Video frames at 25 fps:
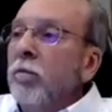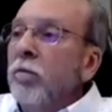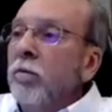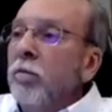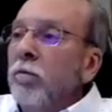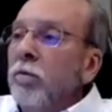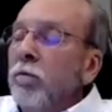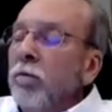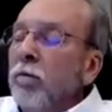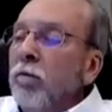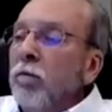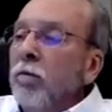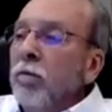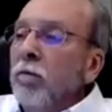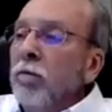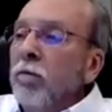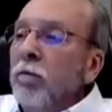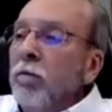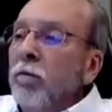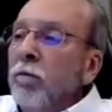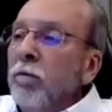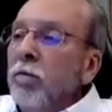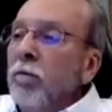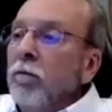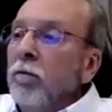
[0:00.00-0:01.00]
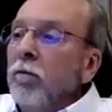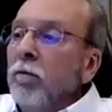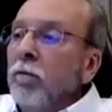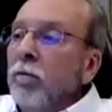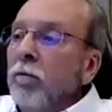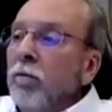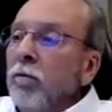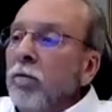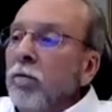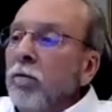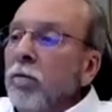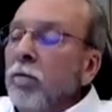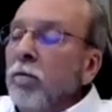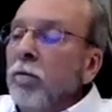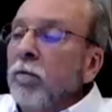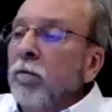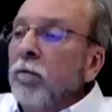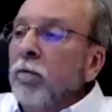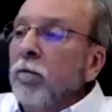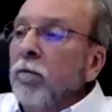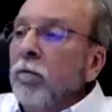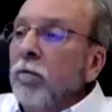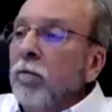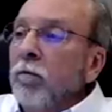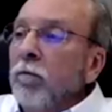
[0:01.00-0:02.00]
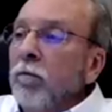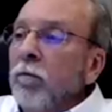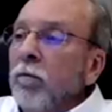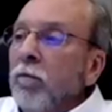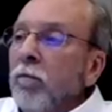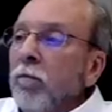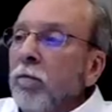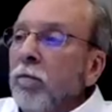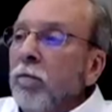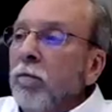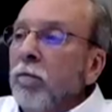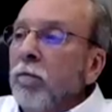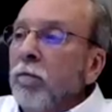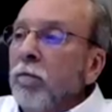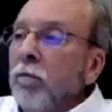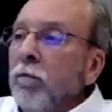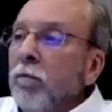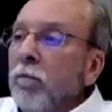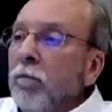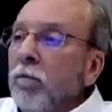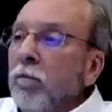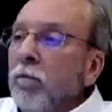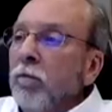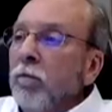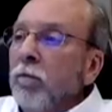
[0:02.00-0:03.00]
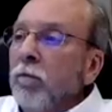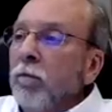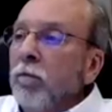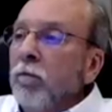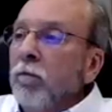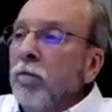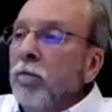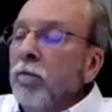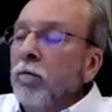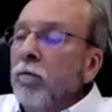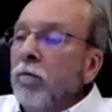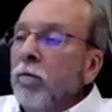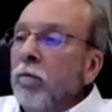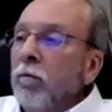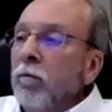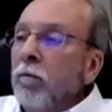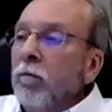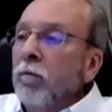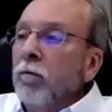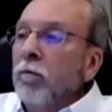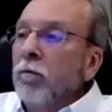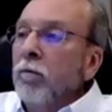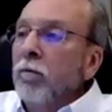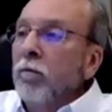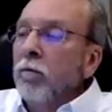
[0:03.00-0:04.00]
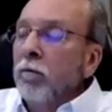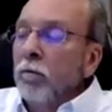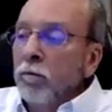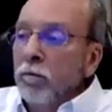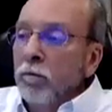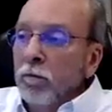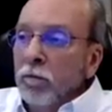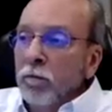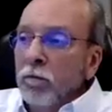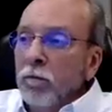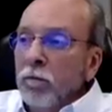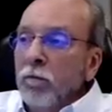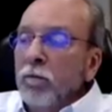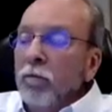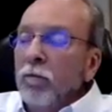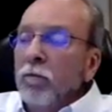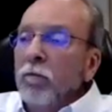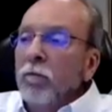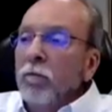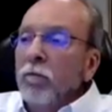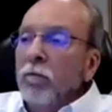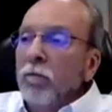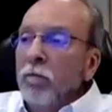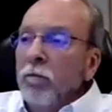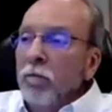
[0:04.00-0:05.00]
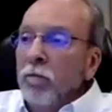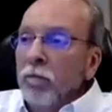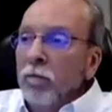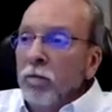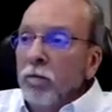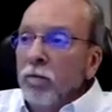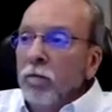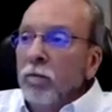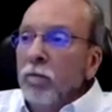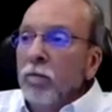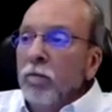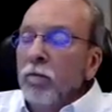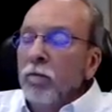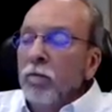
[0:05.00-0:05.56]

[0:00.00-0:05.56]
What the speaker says: This person isn't speaking.